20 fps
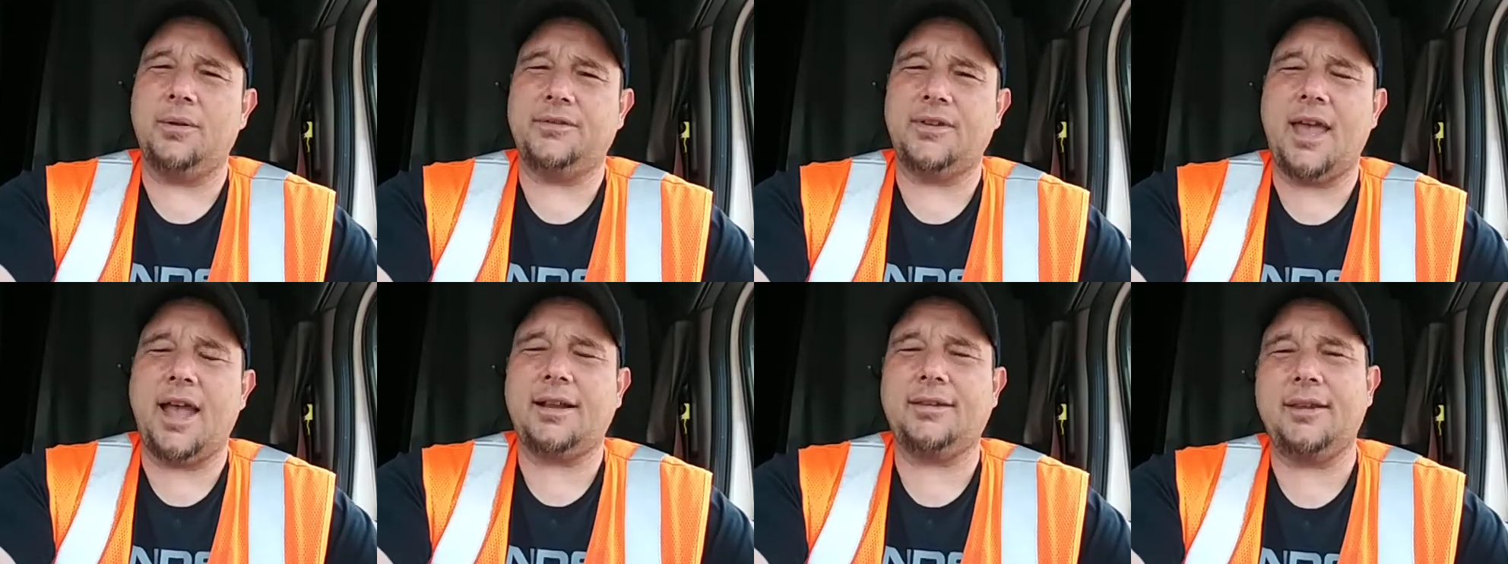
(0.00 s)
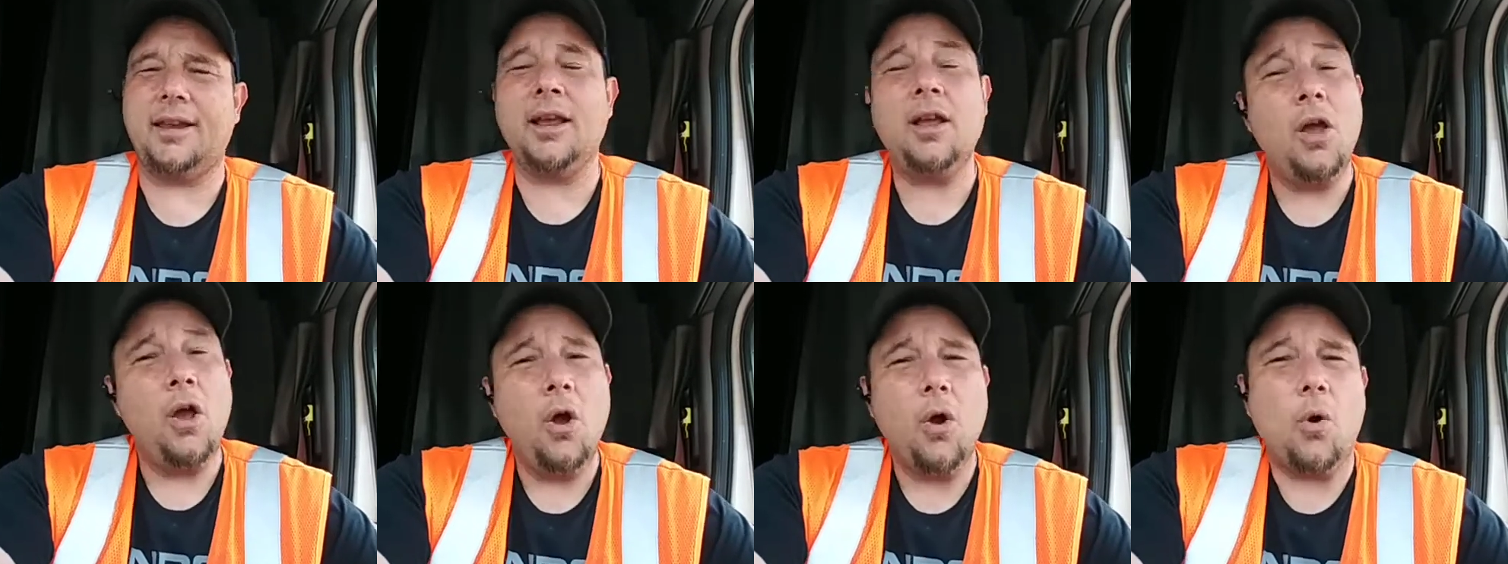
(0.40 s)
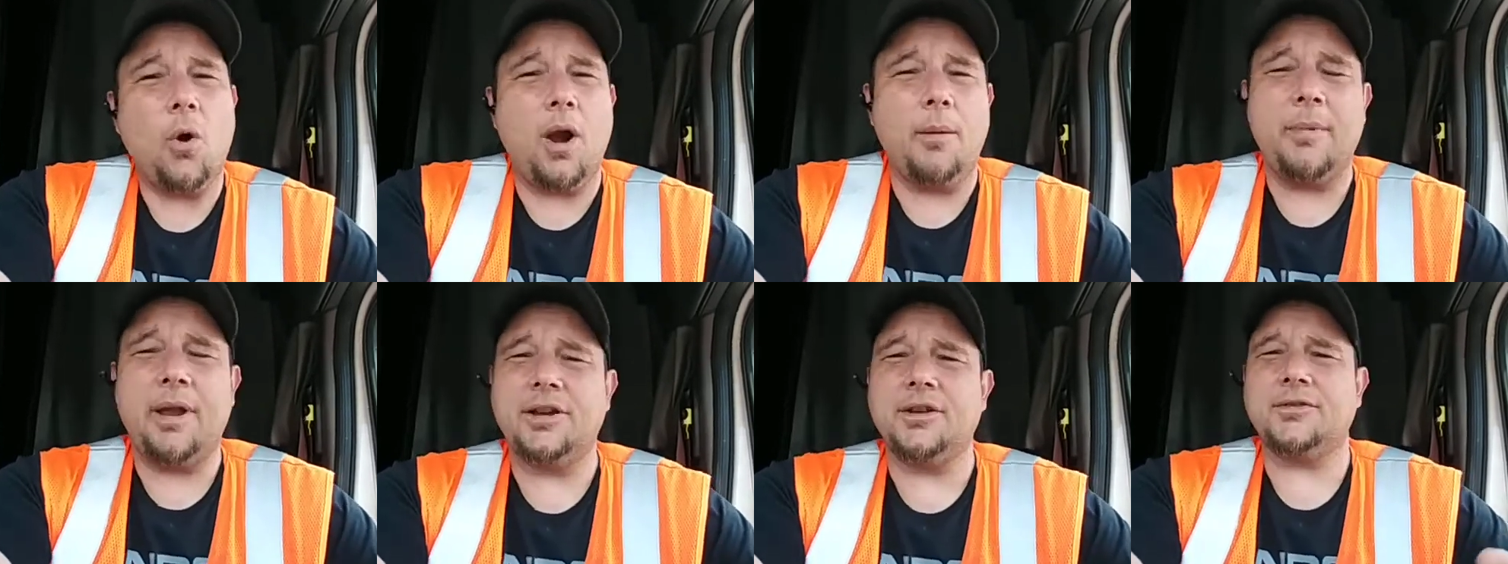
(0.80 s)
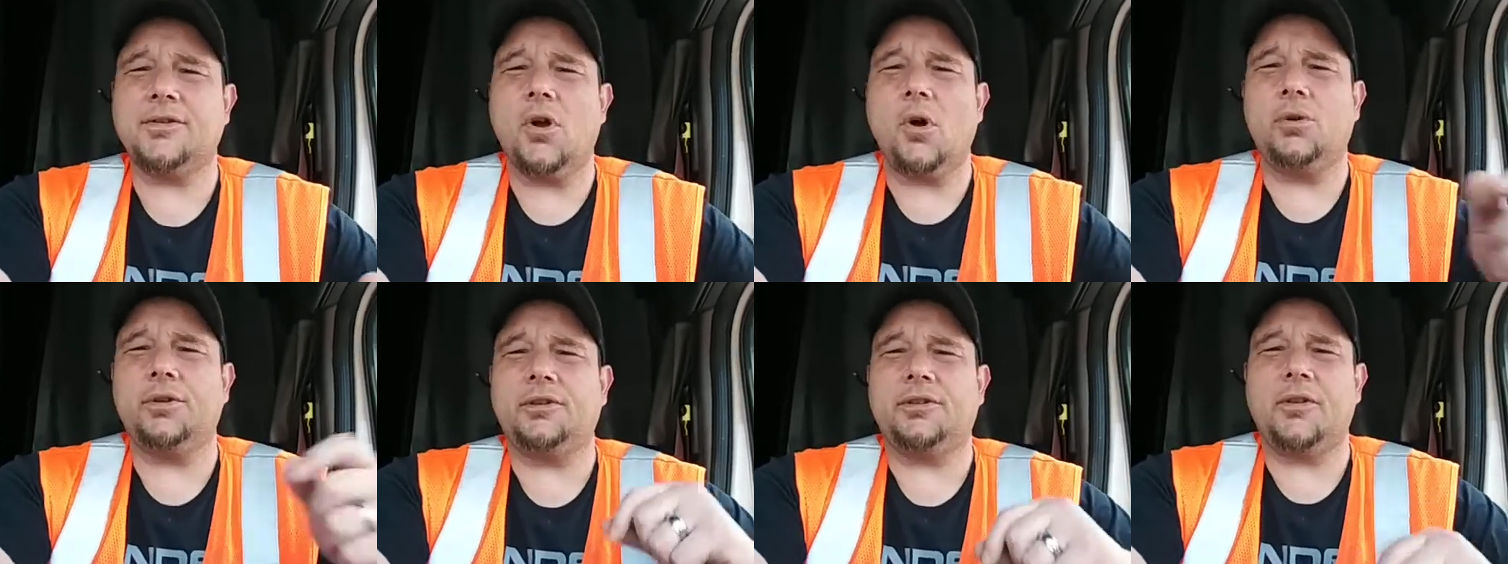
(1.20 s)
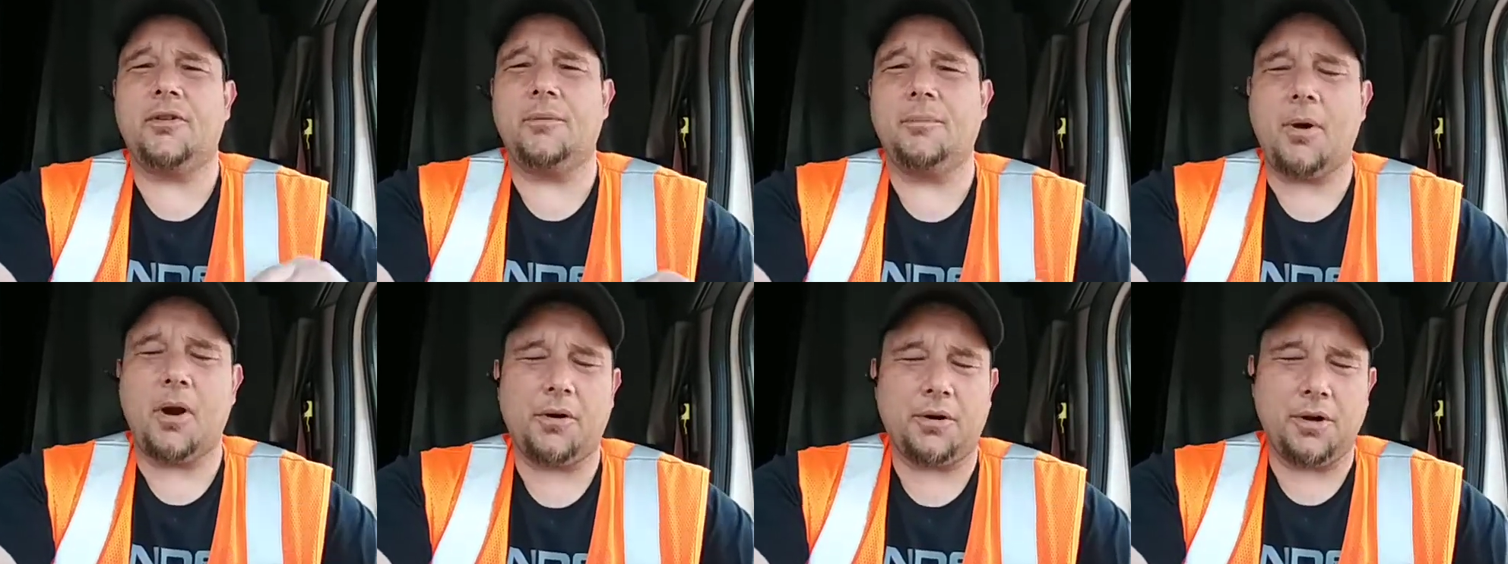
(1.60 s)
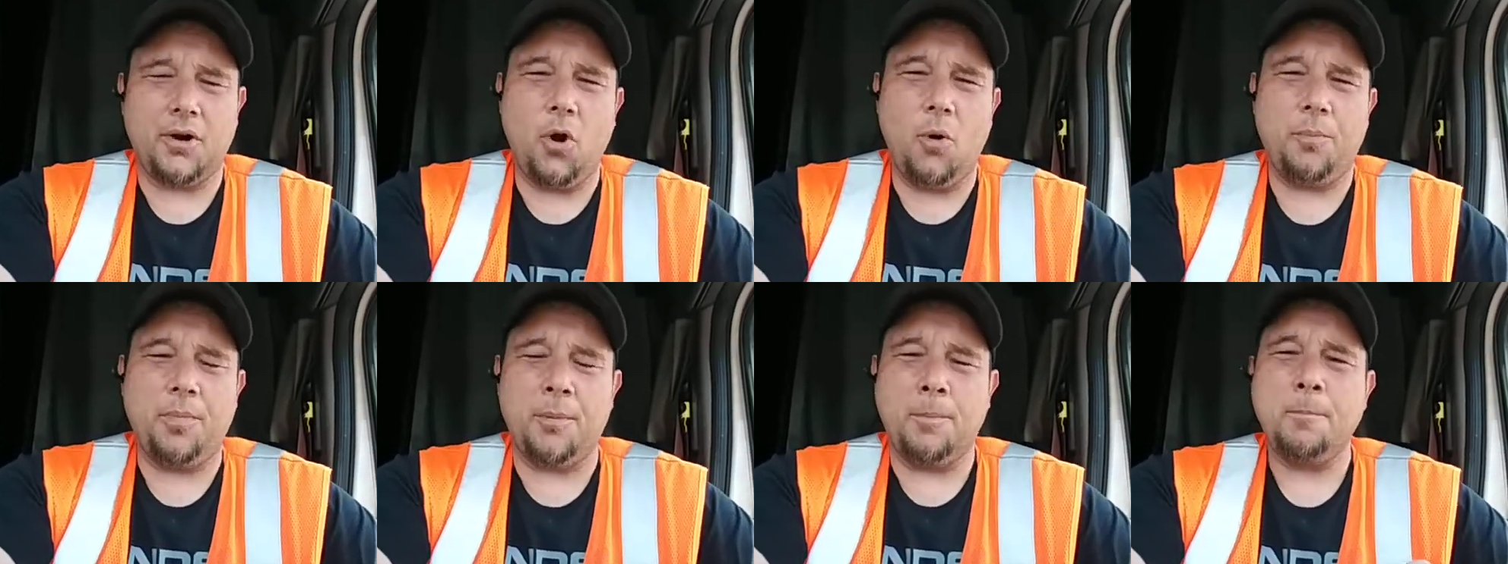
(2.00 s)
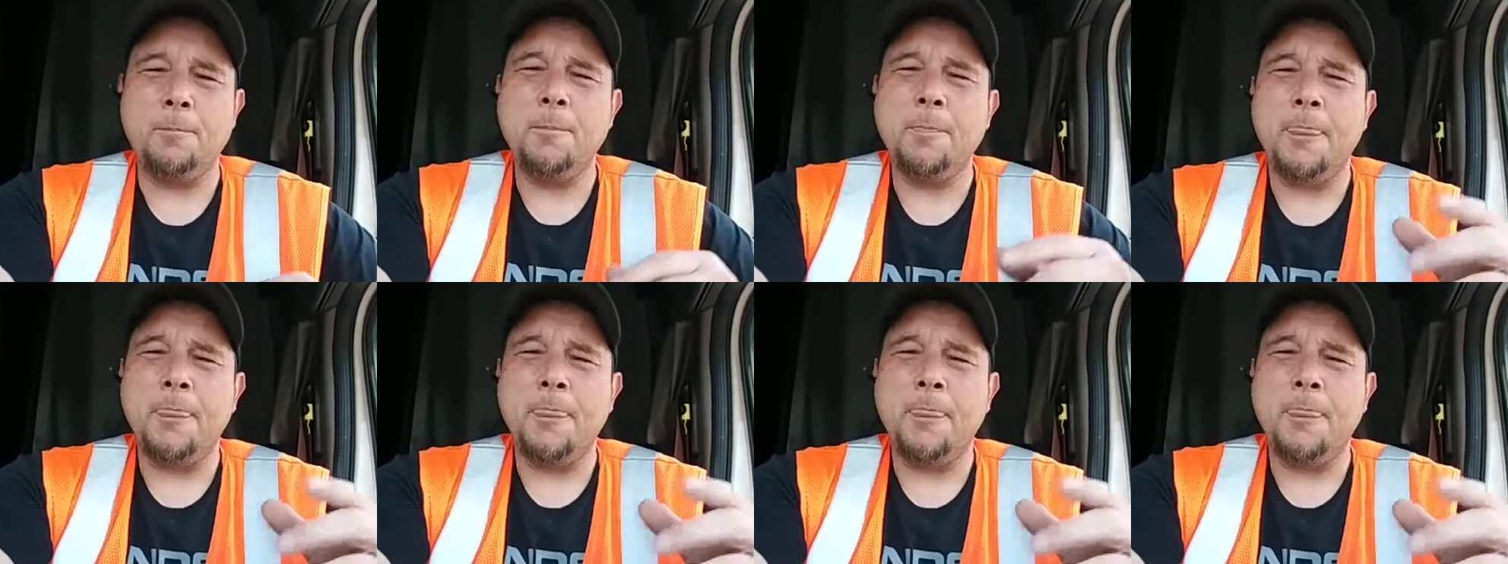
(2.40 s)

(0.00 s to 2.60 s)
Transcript: acting, or I may just hold it to the market open.